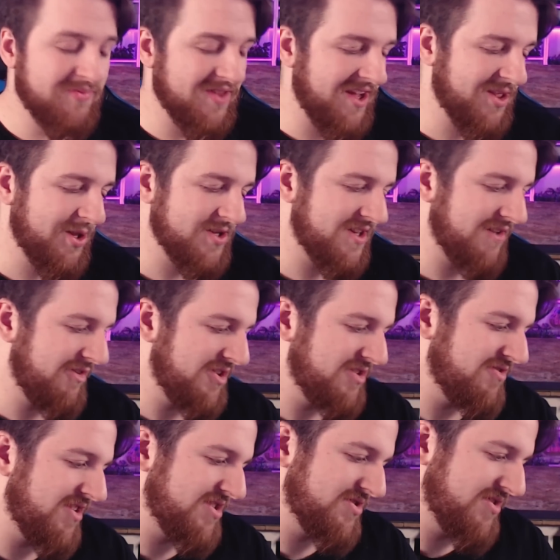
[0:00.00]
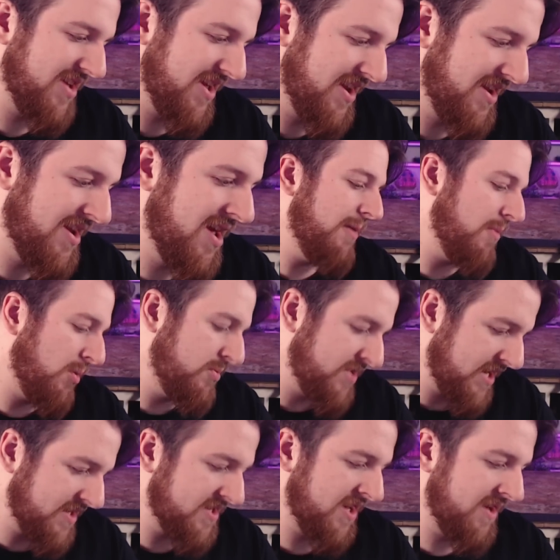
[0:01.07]
lots of interesting
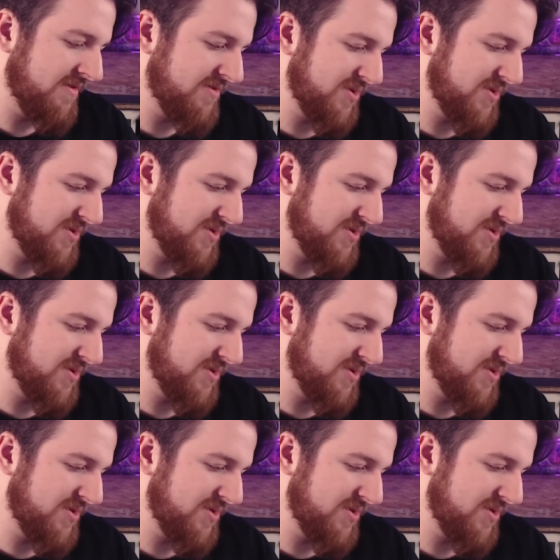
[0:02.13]
objectives,